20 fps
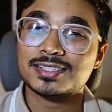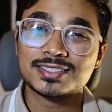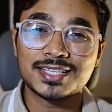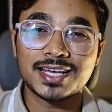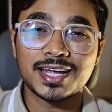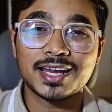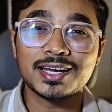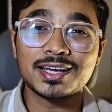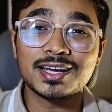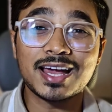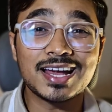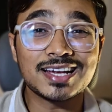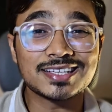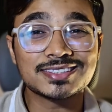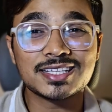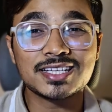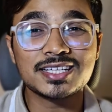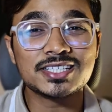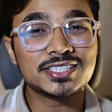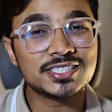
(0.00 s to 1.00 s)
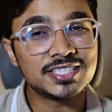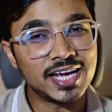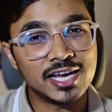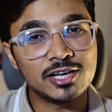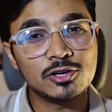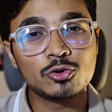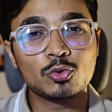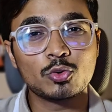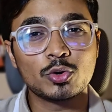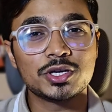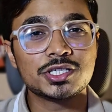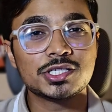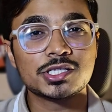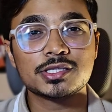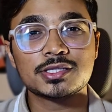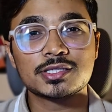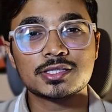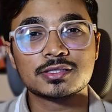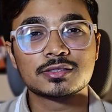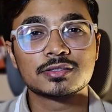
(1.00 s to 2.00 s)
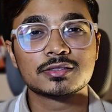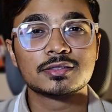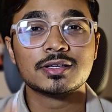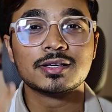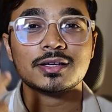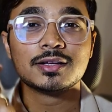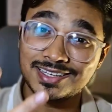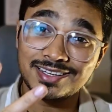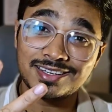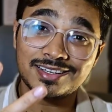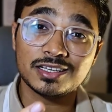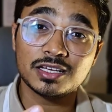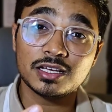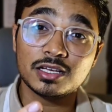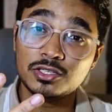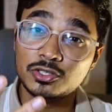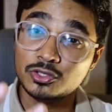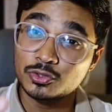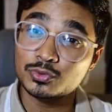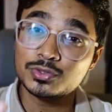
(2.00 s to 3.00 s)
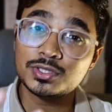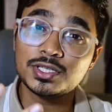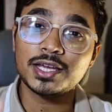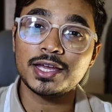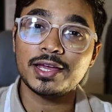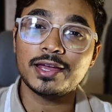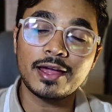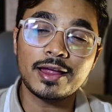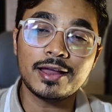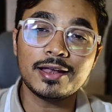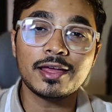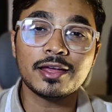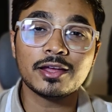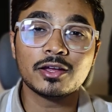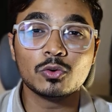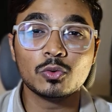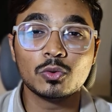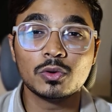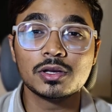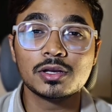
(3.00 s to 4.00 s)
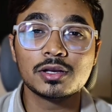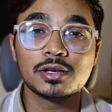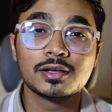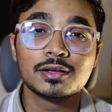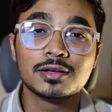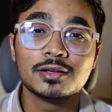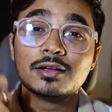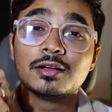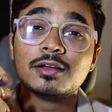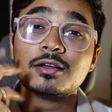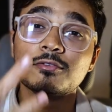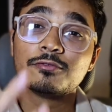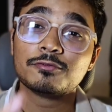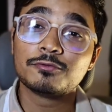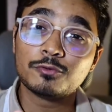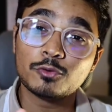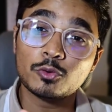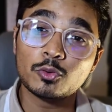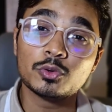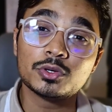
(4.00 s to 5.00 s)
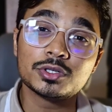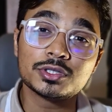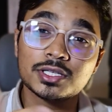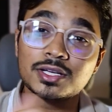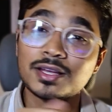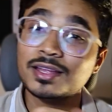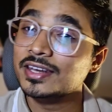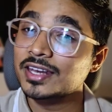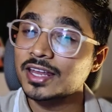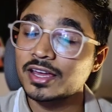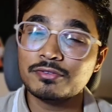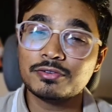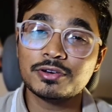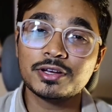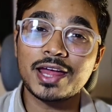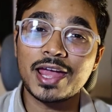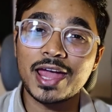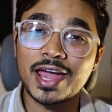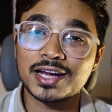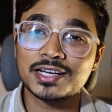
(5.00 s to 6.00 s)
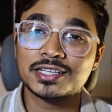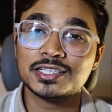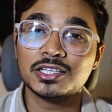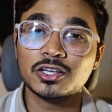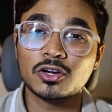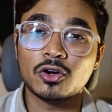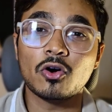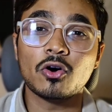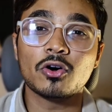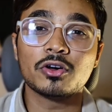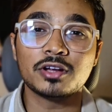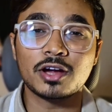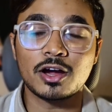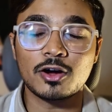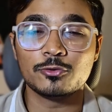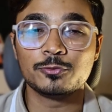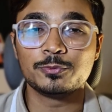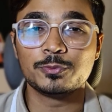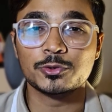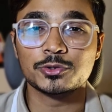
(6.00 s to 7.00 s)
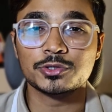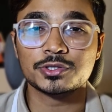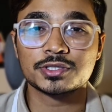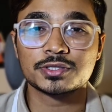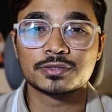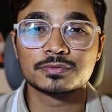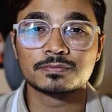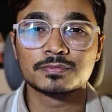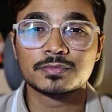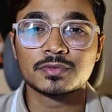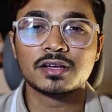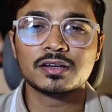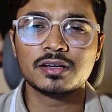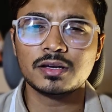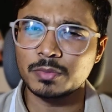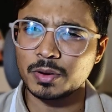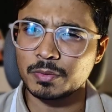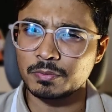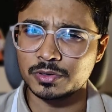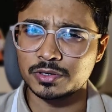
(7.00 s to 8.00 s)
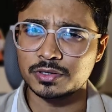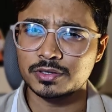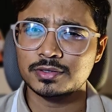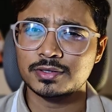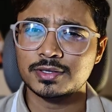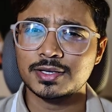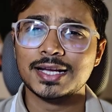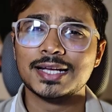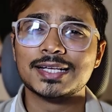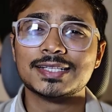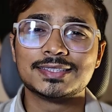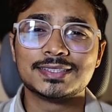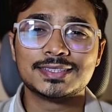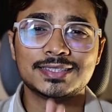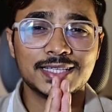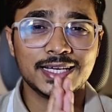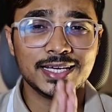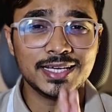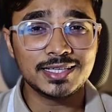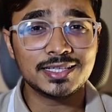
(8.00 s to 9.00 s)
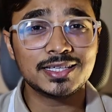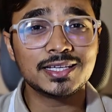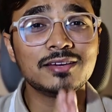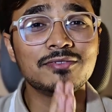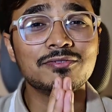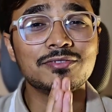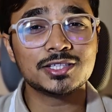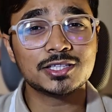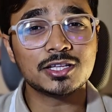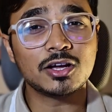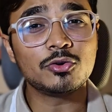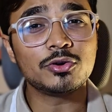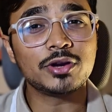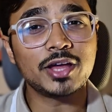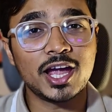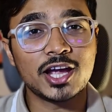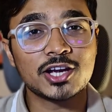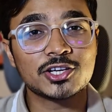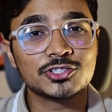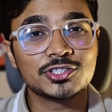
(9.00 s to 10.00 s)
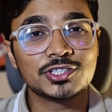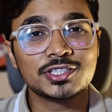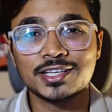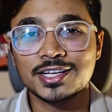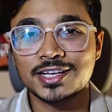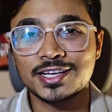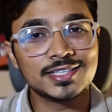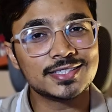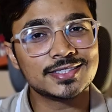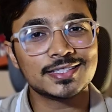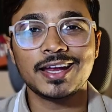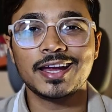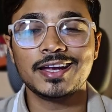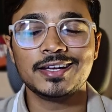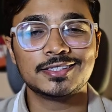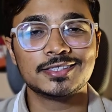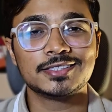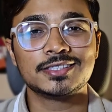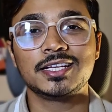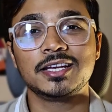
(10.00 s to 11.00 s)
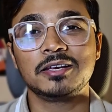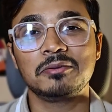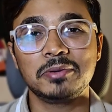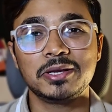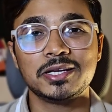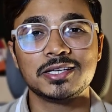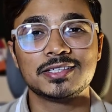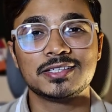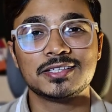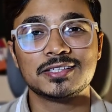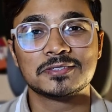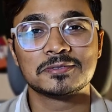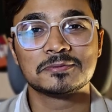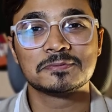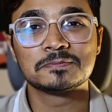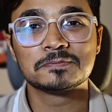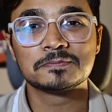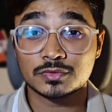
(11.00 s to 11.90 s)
Second, asking shallow questions. Third, using AI like Google. Fourth, never acting on outputs. Remember, thinking without action is entertainment.